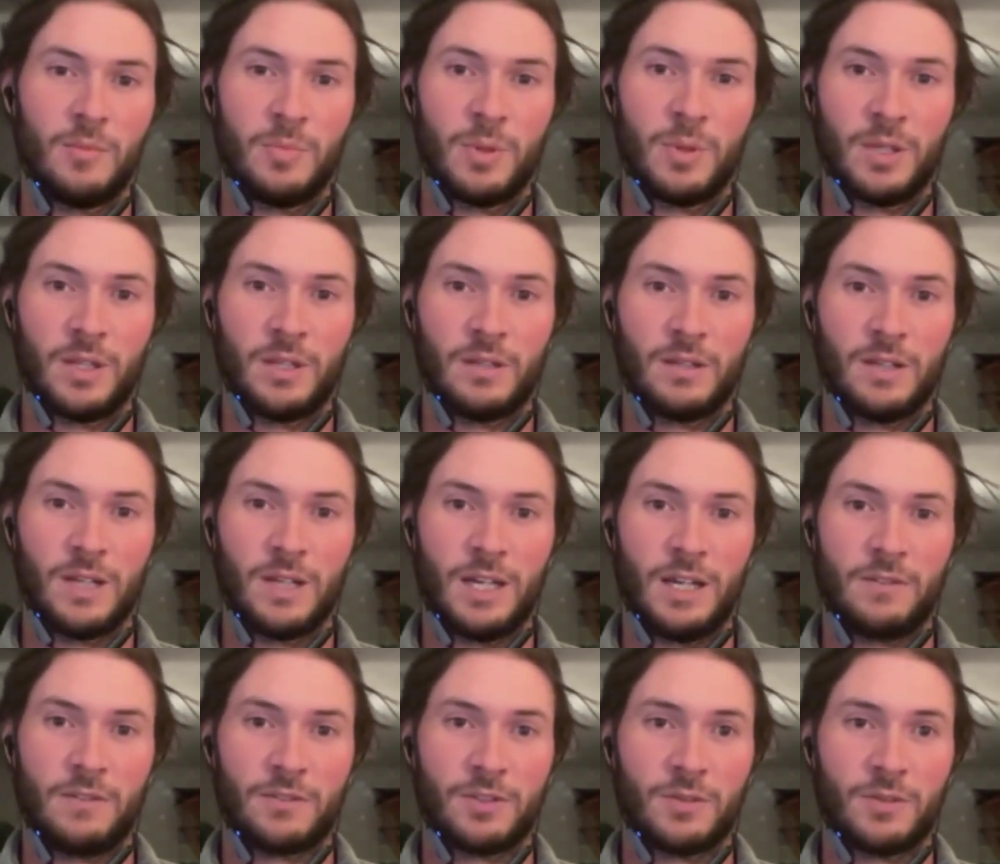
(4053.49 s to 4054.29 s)
But
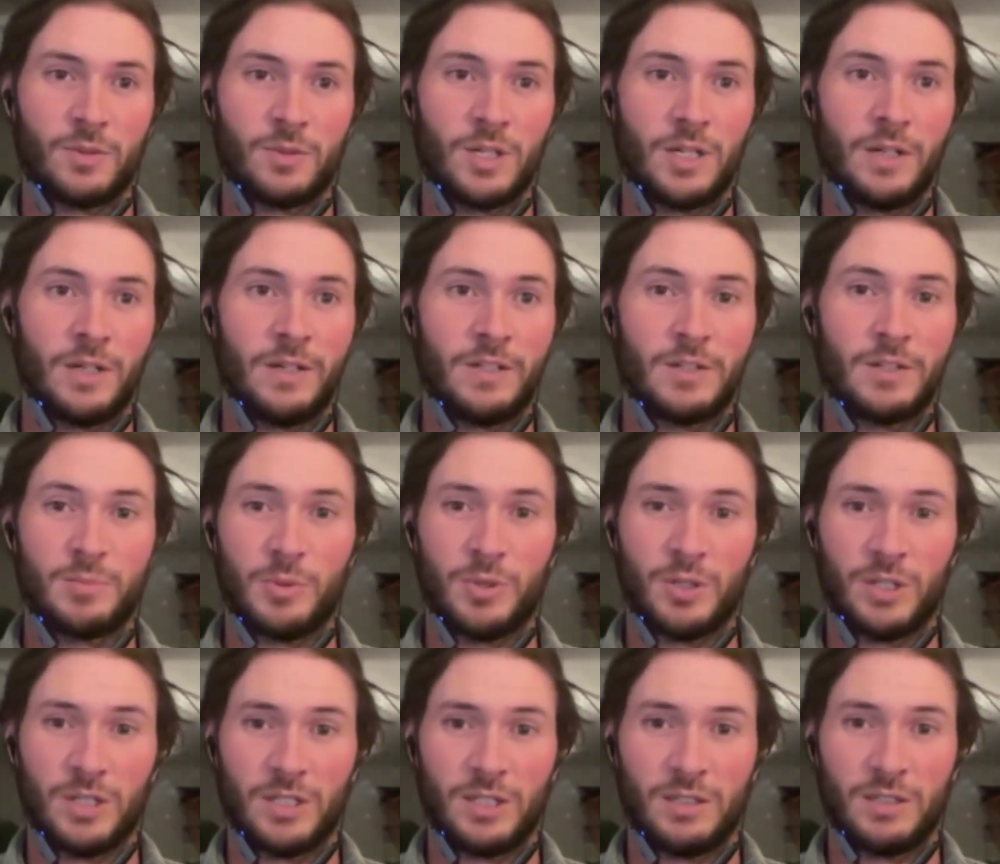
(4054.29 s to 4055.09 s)
after a while, he's
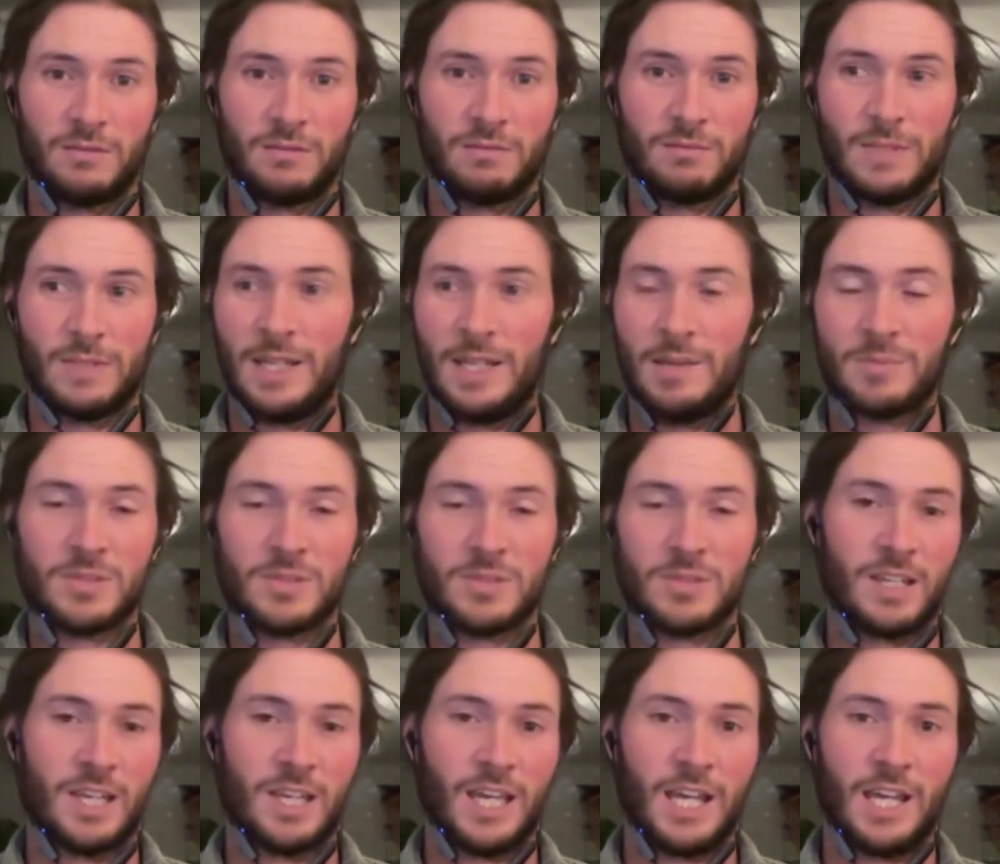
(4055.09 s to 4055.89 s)
putting in
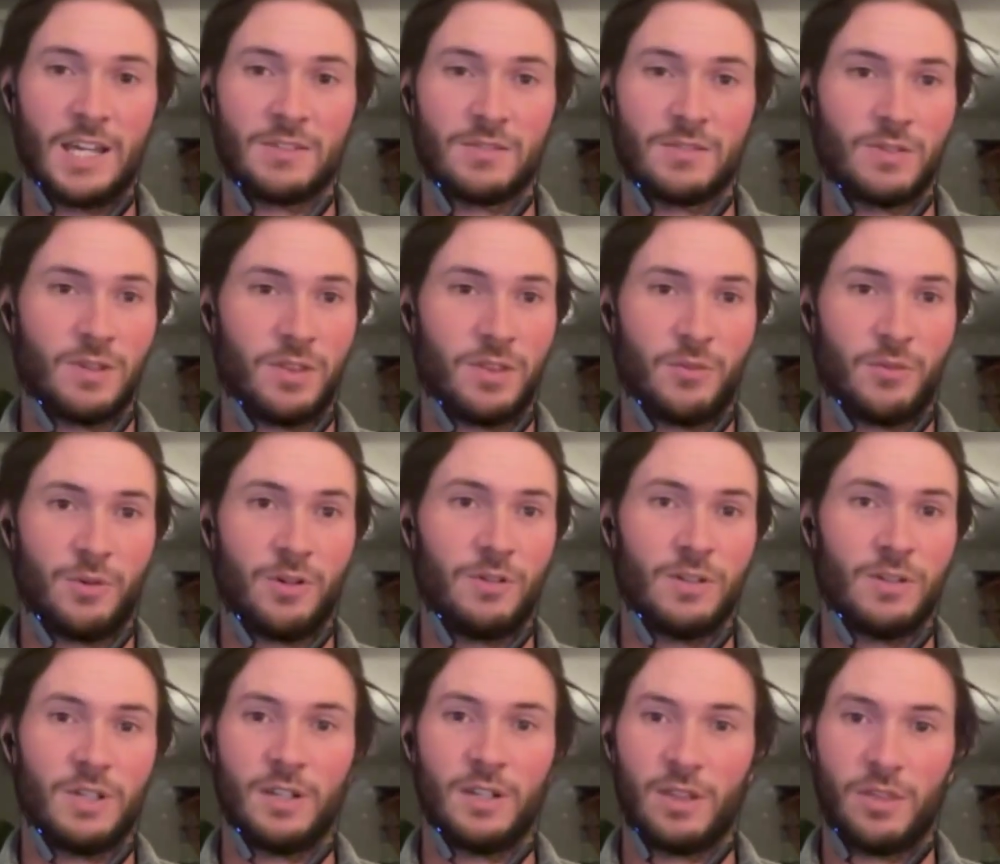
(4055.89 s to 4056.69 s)
lambs and calves for
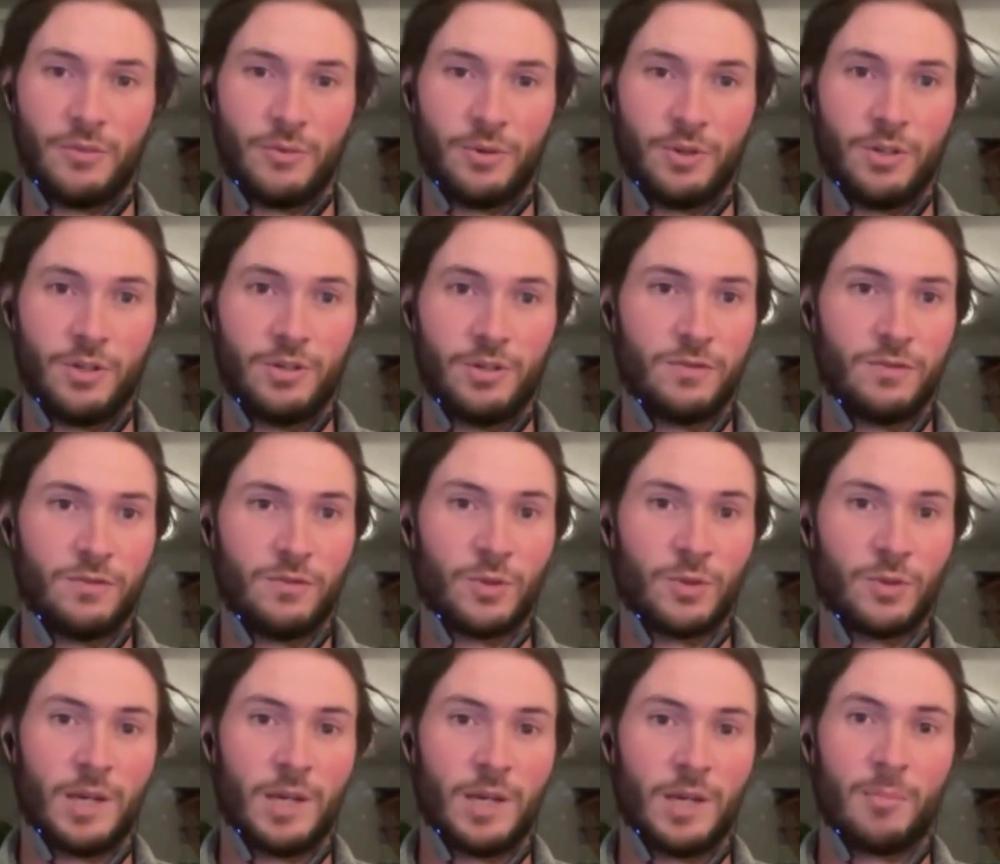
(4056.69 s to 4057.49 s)
3 or
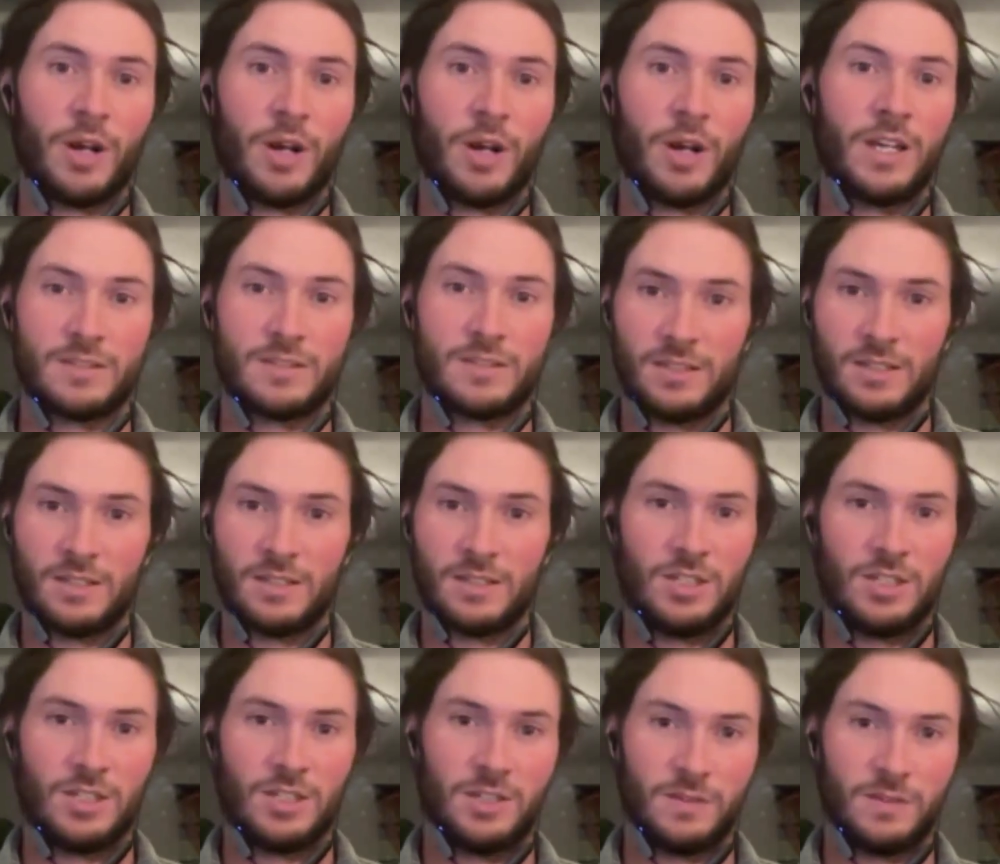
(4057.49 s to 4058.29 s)
4 day breaks and
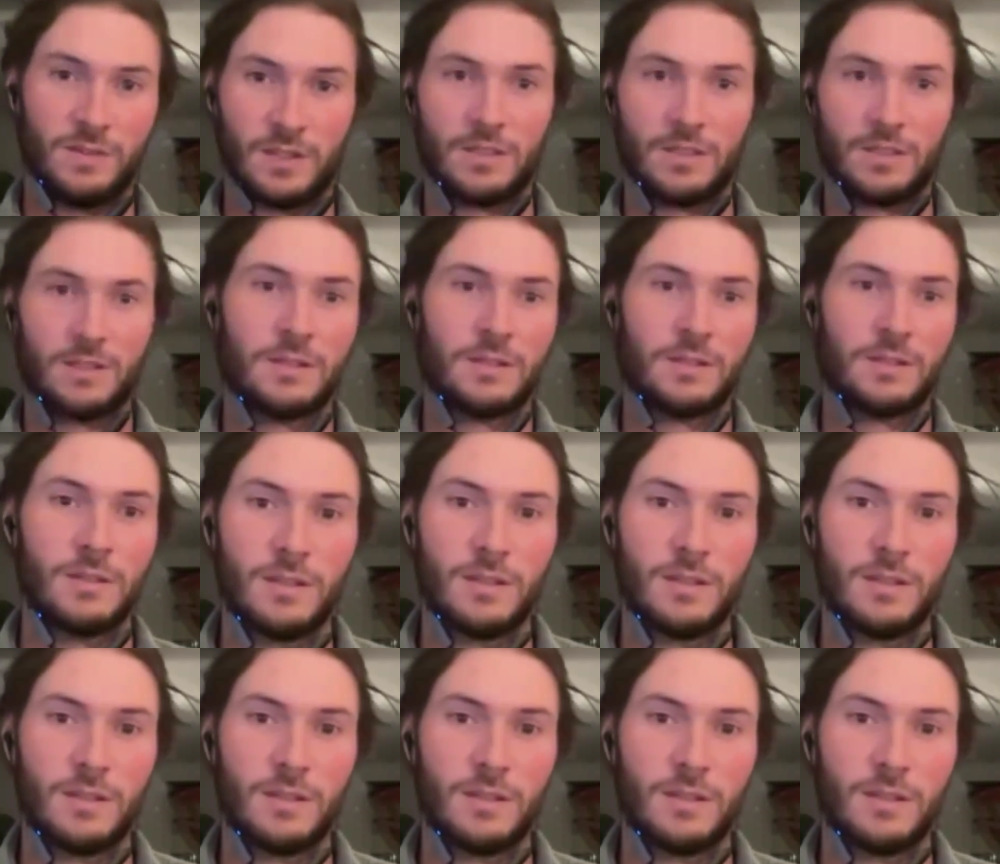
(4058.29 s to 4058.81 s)
achieving,